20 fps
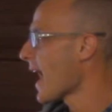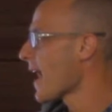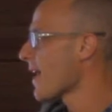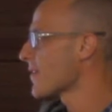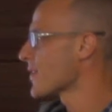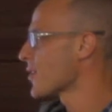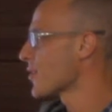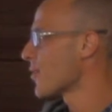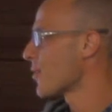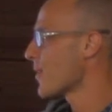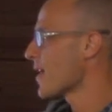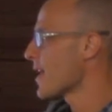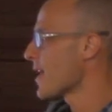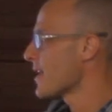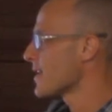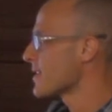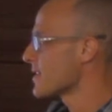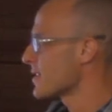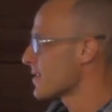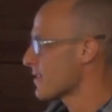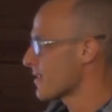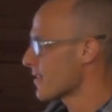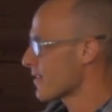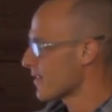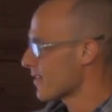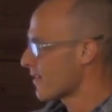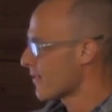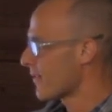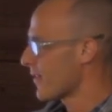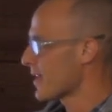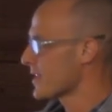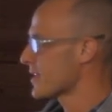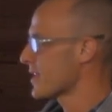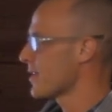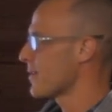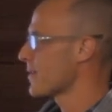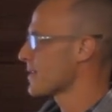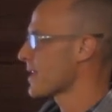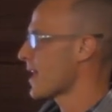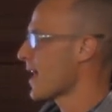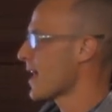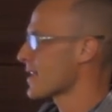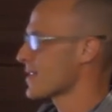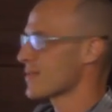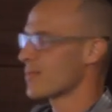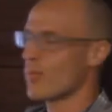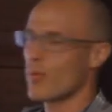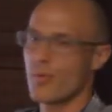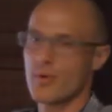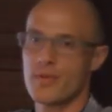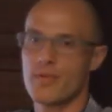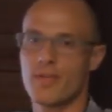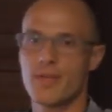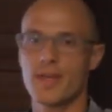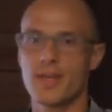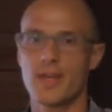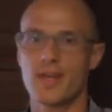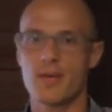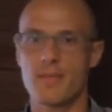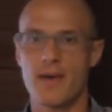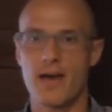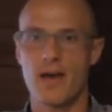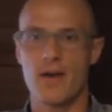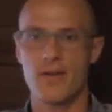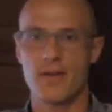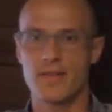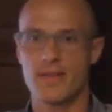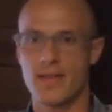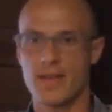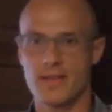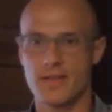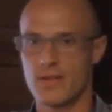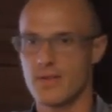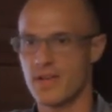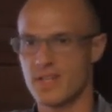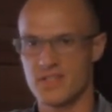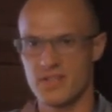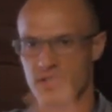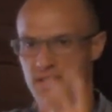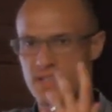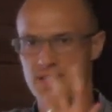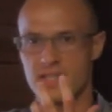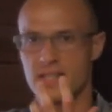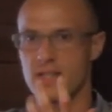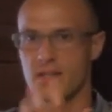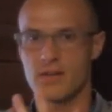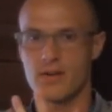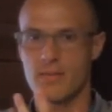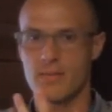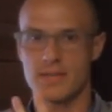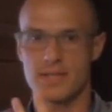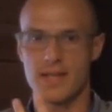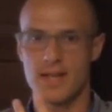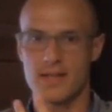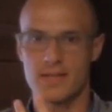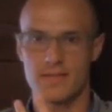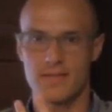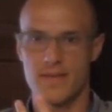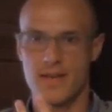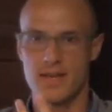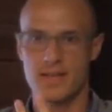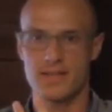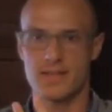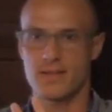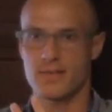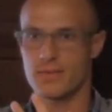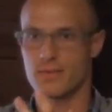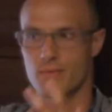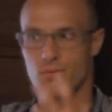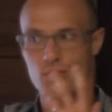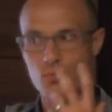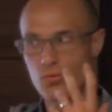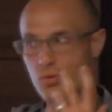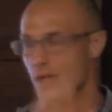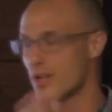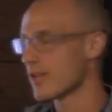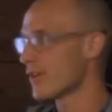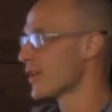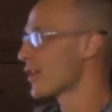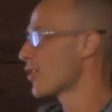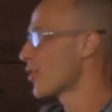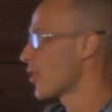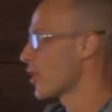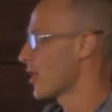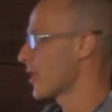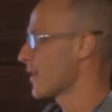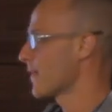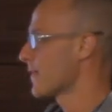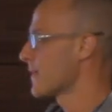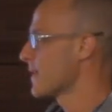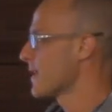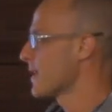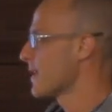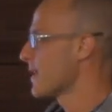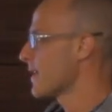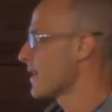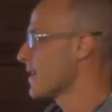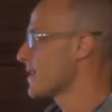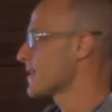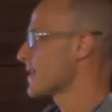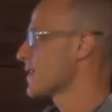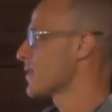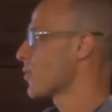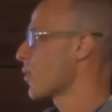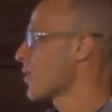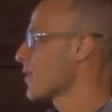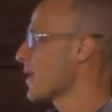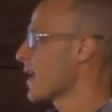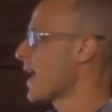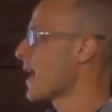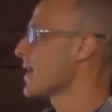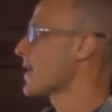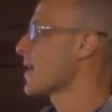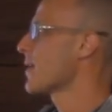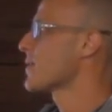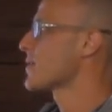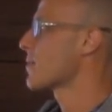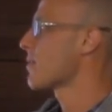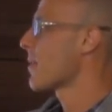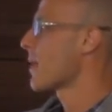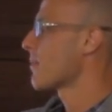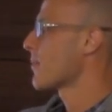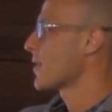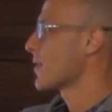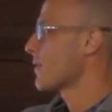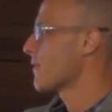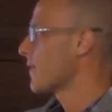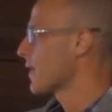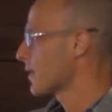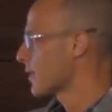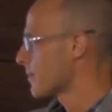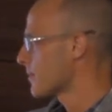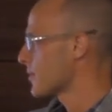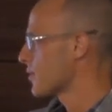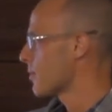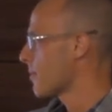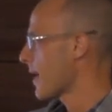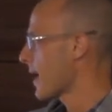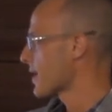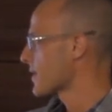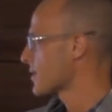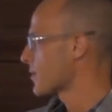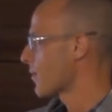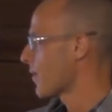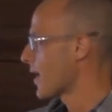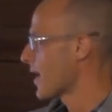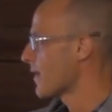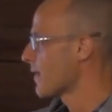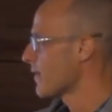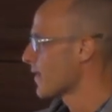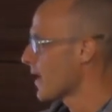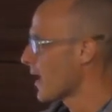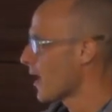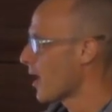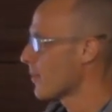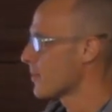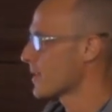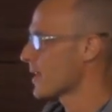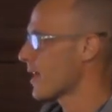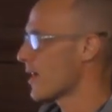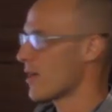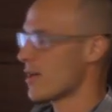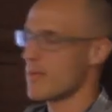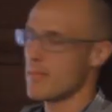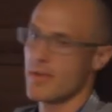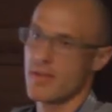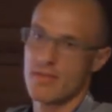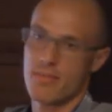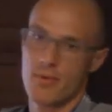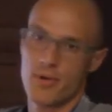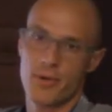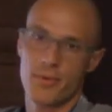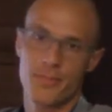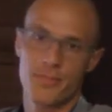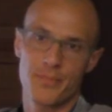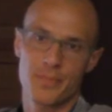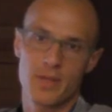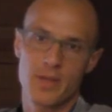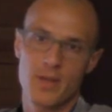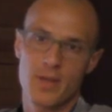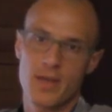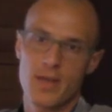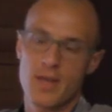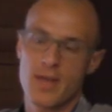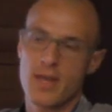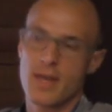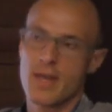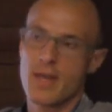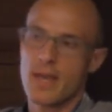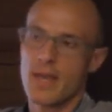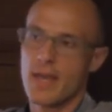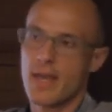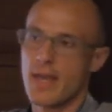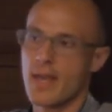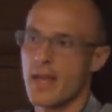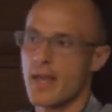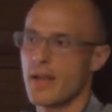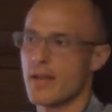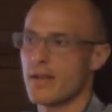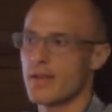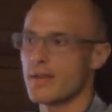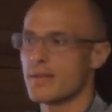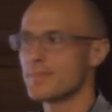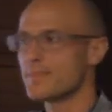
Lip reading: after the race, Keflezighi was asked, "What were you thinking about at the end of the race?" You could see the grimace on his face. He was really hurt. He said, "Toward the end, I was remembering the victims who passed away. They helped carry me through." And